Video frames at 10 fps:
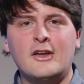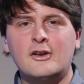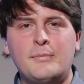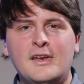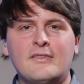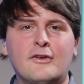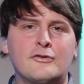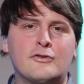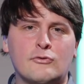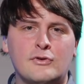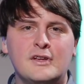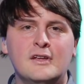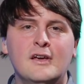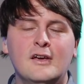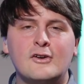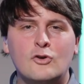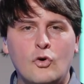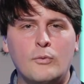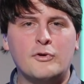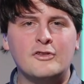underpinning those three
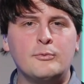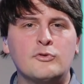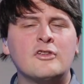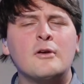core principles.